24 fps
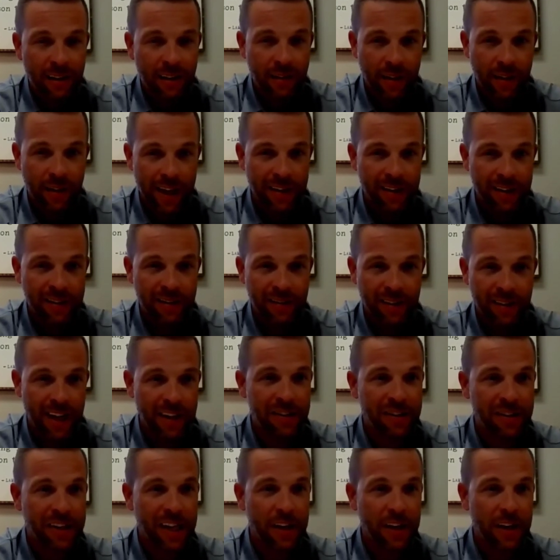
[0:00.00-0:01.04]
They
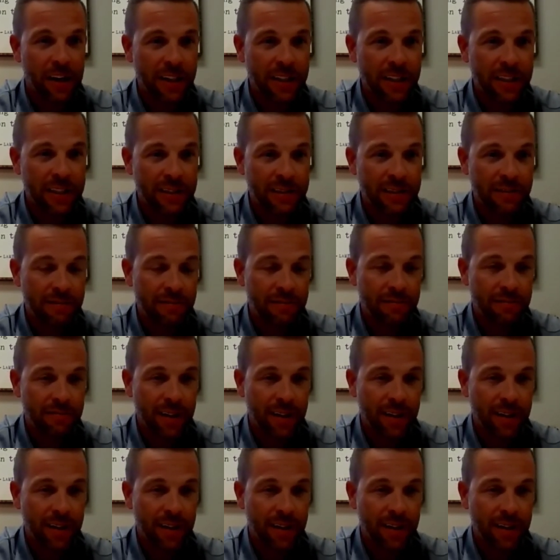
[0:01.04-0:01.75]
send us